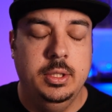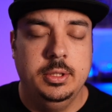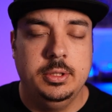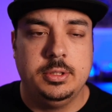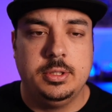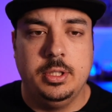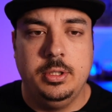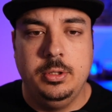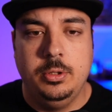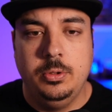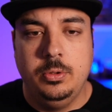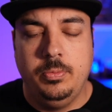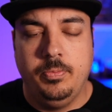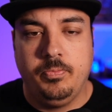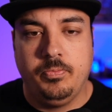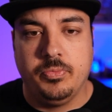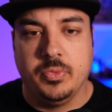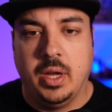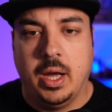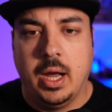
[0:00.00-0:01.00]
So
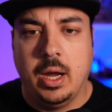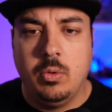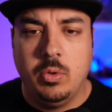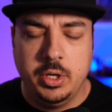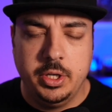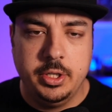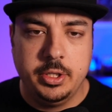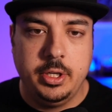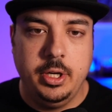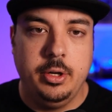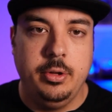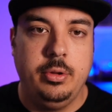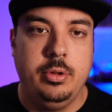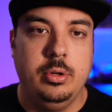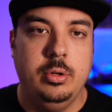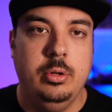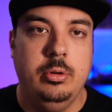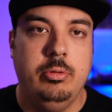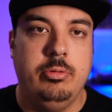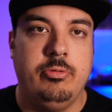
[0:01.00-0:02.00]
I wanted to go
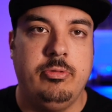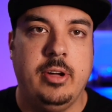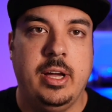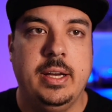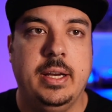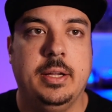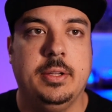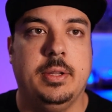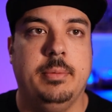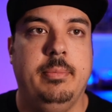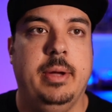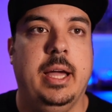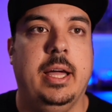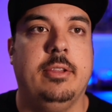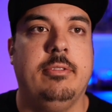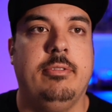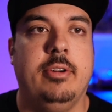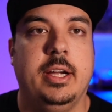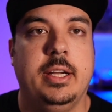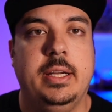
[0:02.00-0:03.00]
through, find out the
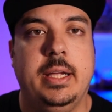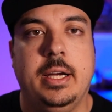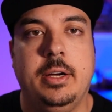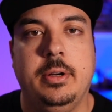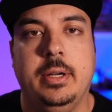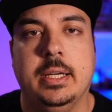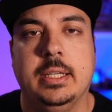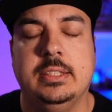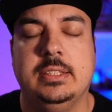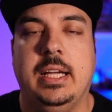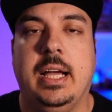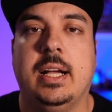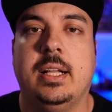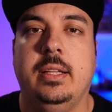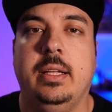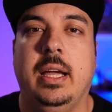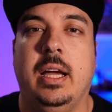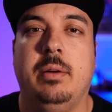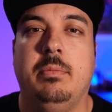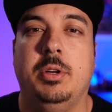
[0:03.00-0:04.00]
math, find out
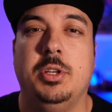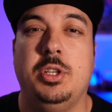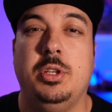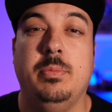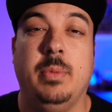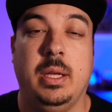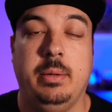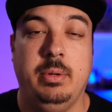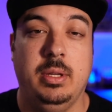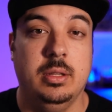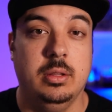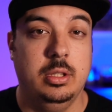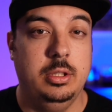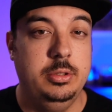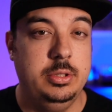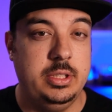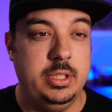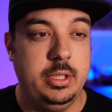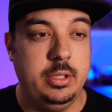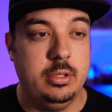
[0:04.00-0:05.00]
exactly how much you may be
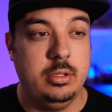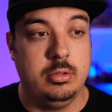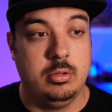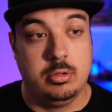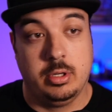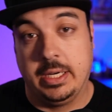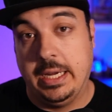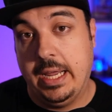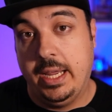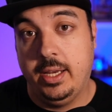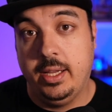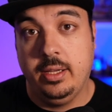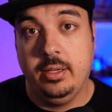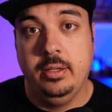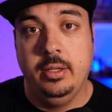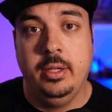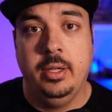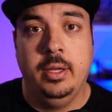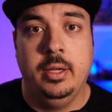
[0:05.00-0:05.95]
losing or gaining,